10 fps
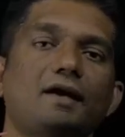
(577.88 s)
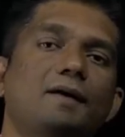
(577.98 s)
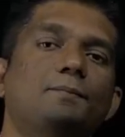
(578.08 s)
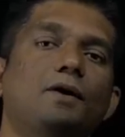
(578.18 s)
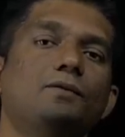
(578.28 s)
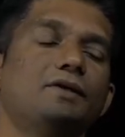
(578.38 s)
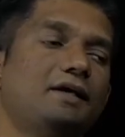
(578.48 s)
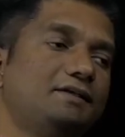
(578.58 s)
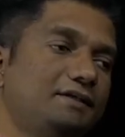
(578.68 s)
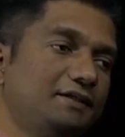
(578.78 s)
above
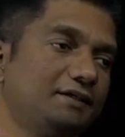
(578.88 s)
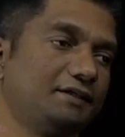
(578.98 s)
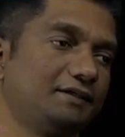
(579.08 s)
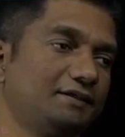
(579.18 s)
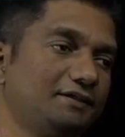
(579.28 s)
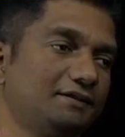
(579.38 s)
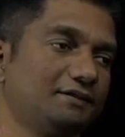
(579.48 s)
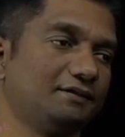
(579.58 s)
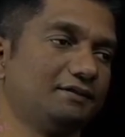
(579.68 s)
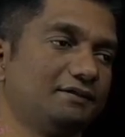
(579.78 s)
90 degree,
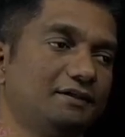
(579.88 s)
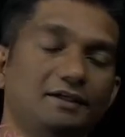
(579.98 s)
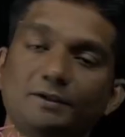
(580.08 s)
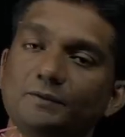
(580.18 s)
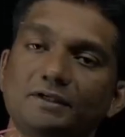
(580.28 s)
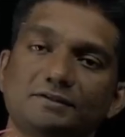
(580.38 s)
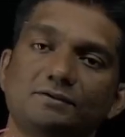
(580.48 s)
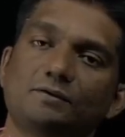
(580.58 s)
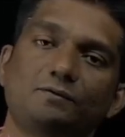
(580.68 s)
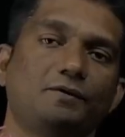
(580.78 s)
the liquid does
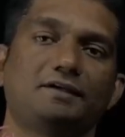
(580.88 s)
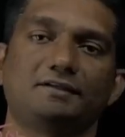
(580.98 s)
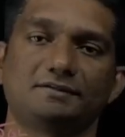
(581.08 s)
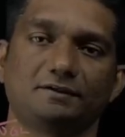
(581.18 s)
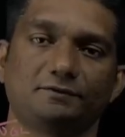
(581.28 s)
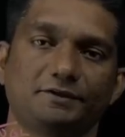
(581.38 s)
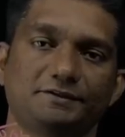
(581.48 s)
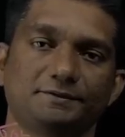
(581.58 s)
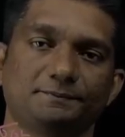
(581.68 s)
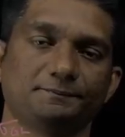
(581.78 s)
not wet the
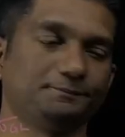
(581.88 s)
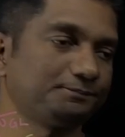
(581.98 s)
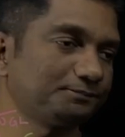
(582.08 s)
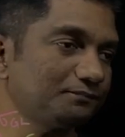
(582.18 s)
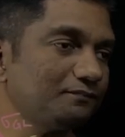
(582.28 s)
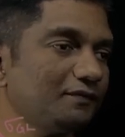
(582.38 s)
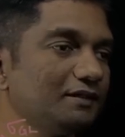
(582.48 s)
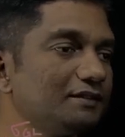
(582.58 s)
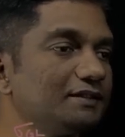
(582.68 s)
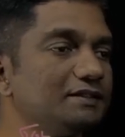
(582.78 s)
surface.
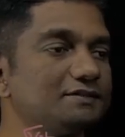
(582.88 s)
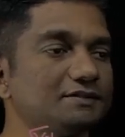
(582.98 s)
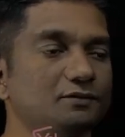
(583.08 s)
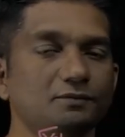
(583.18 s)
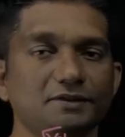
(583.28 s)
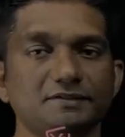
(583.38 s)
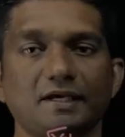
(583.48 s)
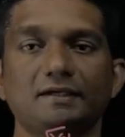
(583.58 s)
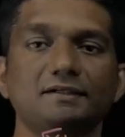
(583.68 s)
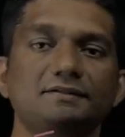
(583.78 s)
These
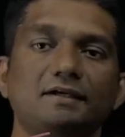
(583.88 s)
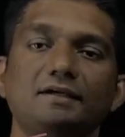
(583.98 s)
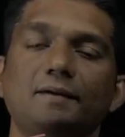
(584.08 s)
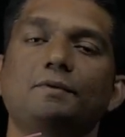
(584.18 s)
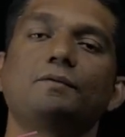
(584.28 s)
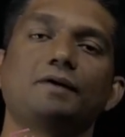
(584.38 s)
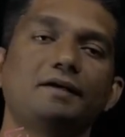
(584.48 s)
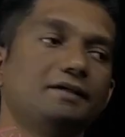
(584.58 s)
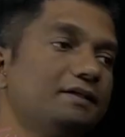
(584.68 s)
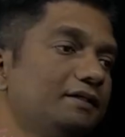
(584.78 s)
angles are above
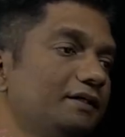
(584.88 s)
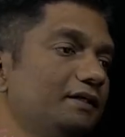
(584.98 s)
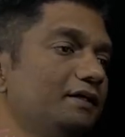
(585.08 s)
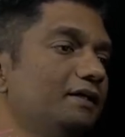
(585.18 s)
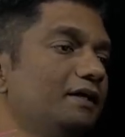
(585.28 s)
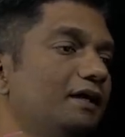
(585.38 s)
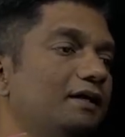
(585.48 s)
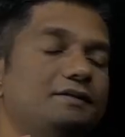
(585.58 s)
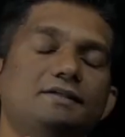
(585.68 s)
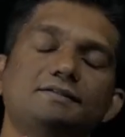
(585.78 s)
90 degree,
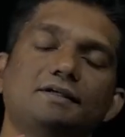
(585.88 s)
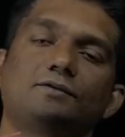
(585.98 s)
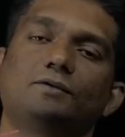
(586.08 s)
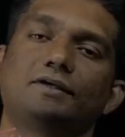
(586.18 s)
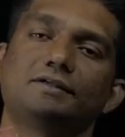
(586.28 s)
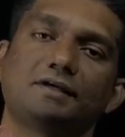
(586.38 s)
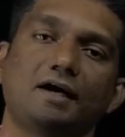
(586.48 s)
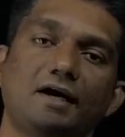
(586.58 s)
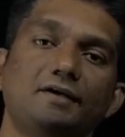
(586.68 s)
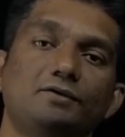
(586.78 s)
and these are called as
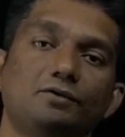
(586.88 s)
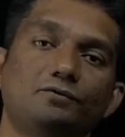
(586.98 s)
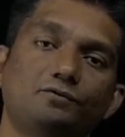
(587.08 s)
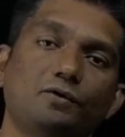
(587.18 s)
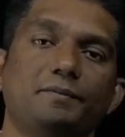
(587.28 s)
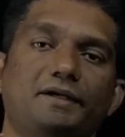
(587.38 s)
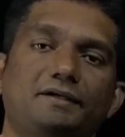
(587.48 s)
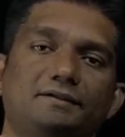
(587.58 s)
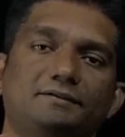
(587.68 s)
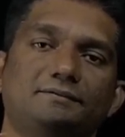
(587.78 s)
hydrophobic.